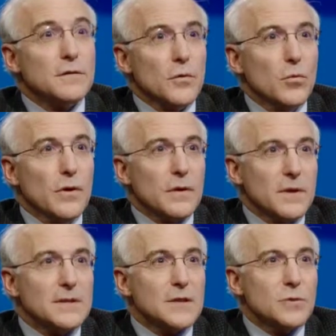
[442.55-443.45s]
for water,
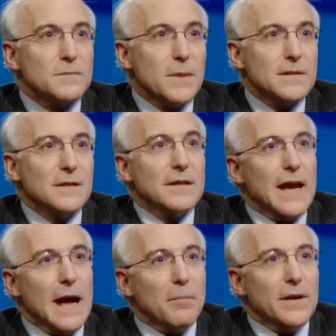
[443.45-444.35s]
because that's what's basically
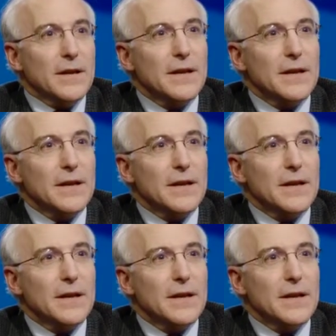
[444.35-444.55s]
happening.